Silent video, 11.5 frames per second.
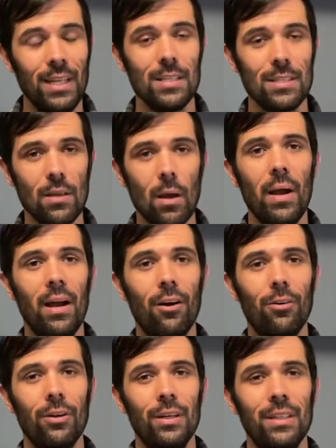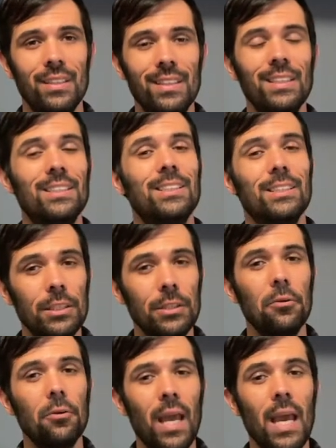and somehow it
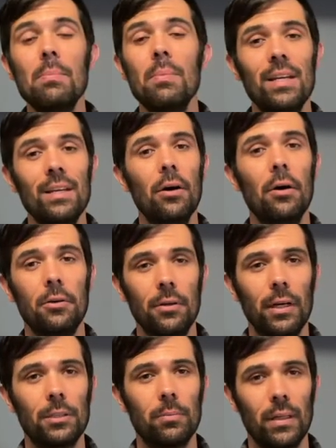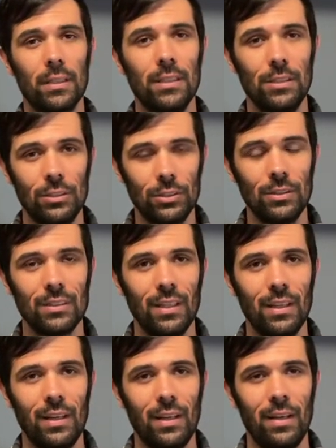still came in under expectations.
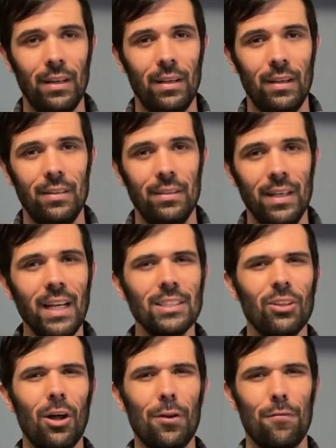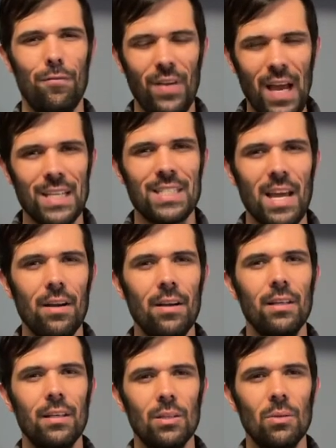It has a lot of fast
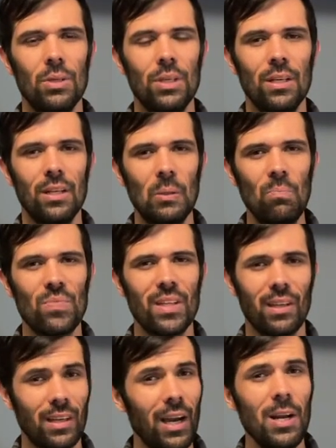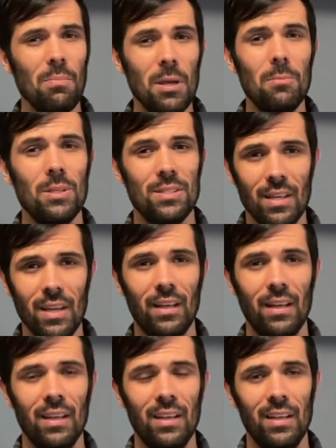editing in the beginning that kind of made me
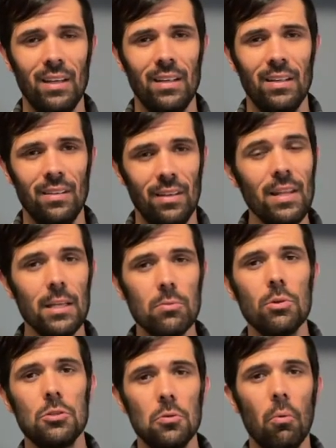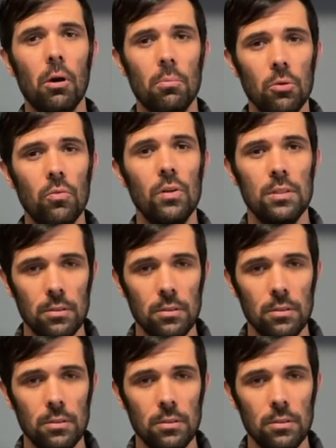sick. And that's what you want a movie